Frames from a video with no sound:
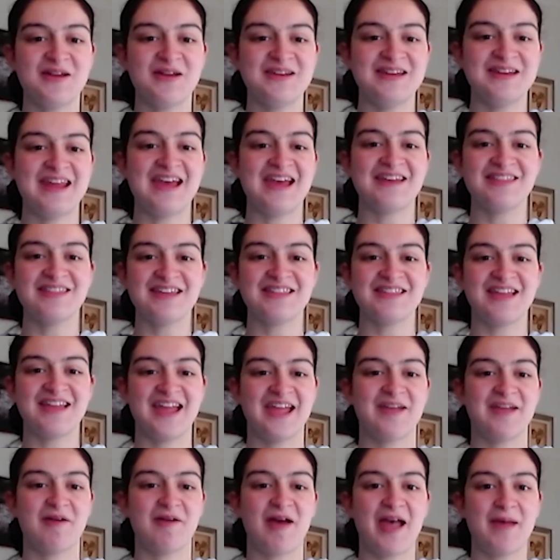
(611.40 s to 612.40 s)
and now that
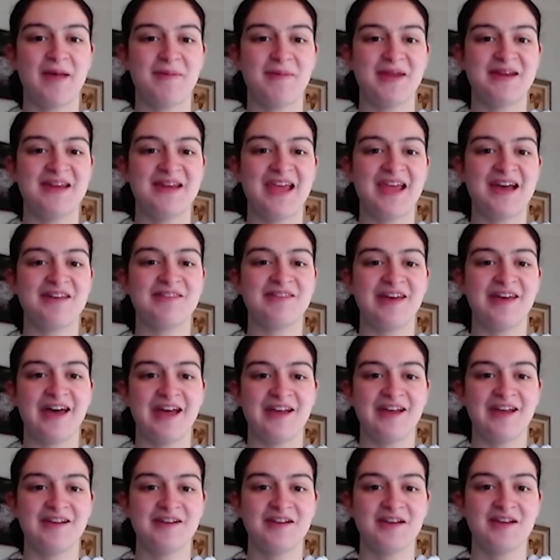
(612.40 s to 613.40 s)
they i mean now
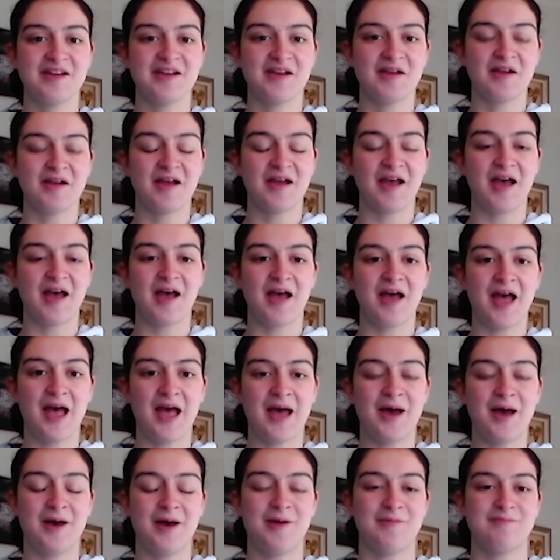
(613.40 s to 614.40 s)
that
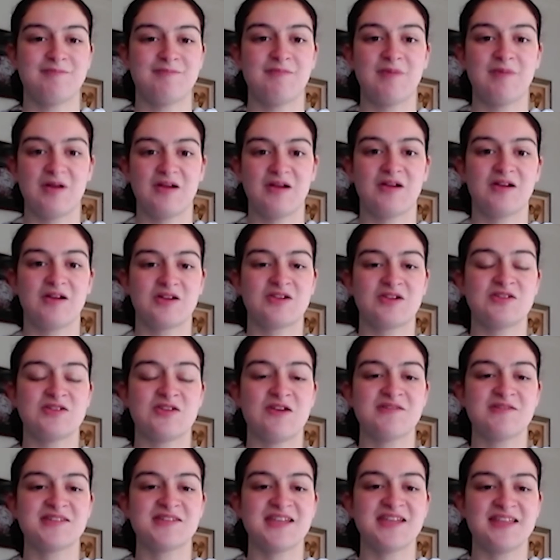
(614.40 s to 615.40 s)
um because
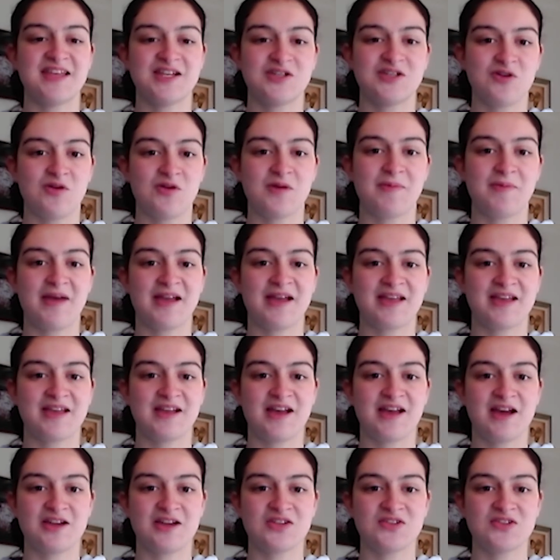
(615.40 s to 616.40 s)
also they talk about
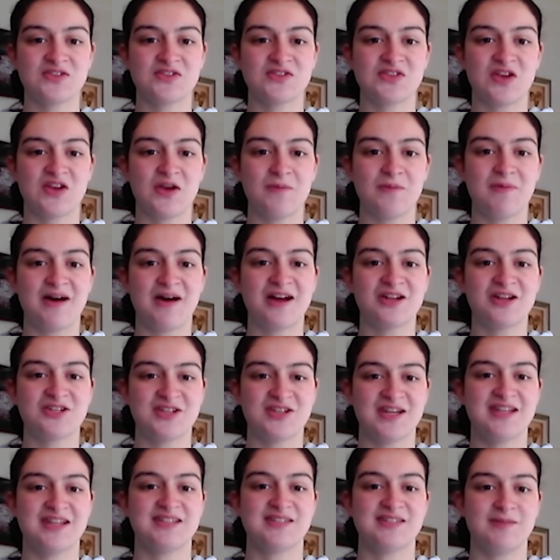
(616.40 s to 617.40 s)
concussions so
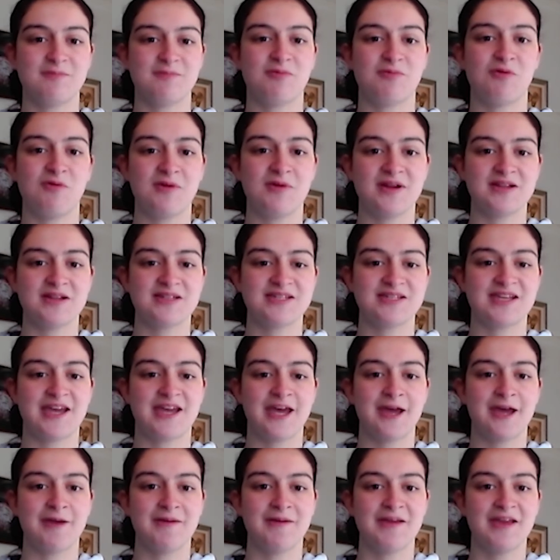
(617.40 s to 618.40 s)
much and it's important
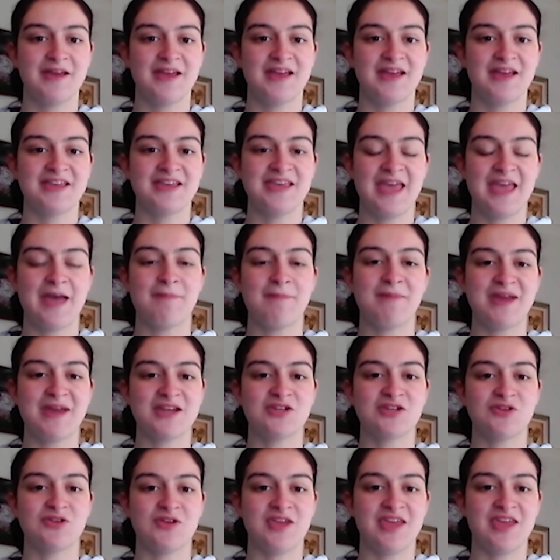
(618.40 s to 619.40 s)
to yeah
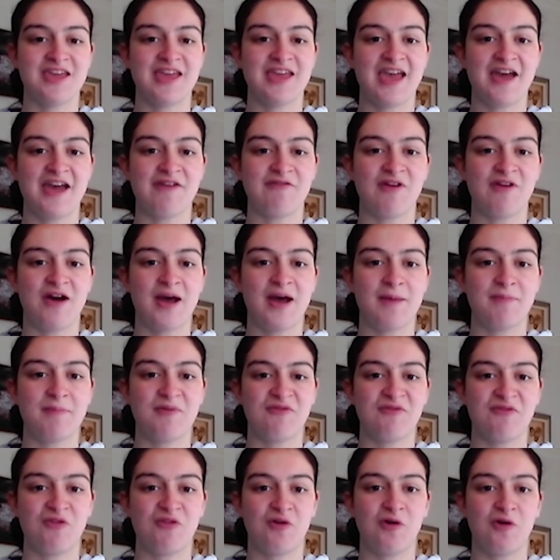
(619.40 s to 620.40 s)
make sure you get right
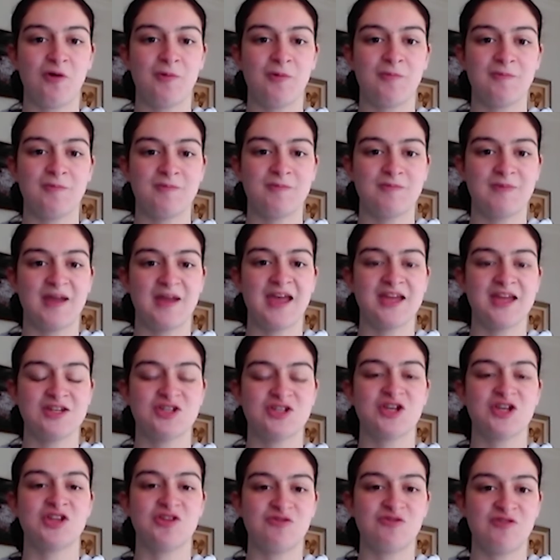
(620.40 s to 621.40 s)
before and
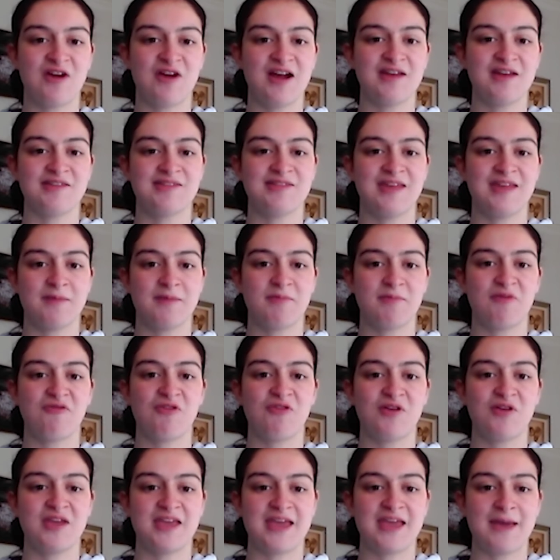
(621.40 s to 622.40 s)
do the right thing
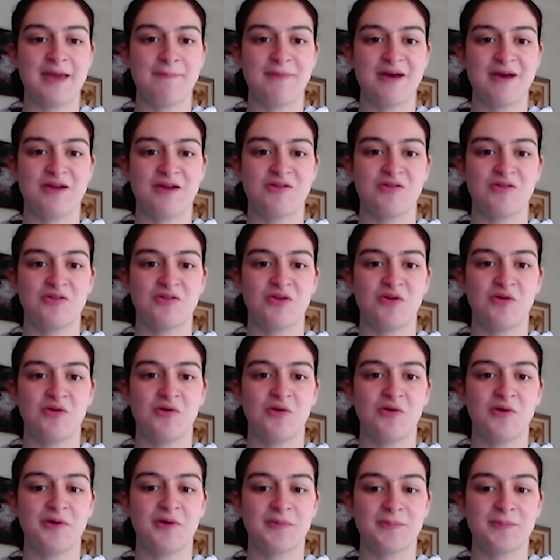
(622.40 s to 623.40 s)
before you get back on
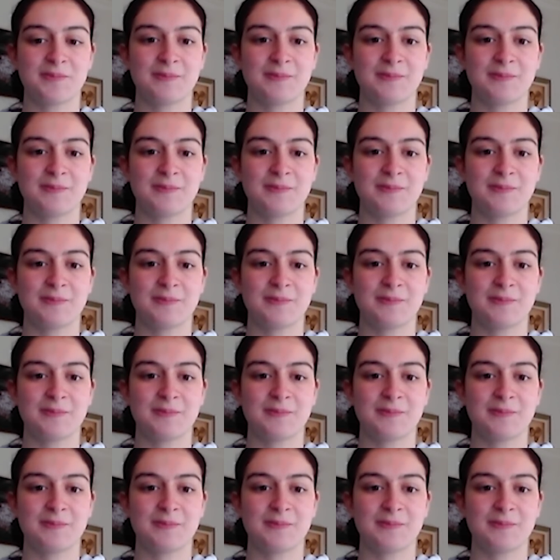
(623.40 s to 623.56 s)
court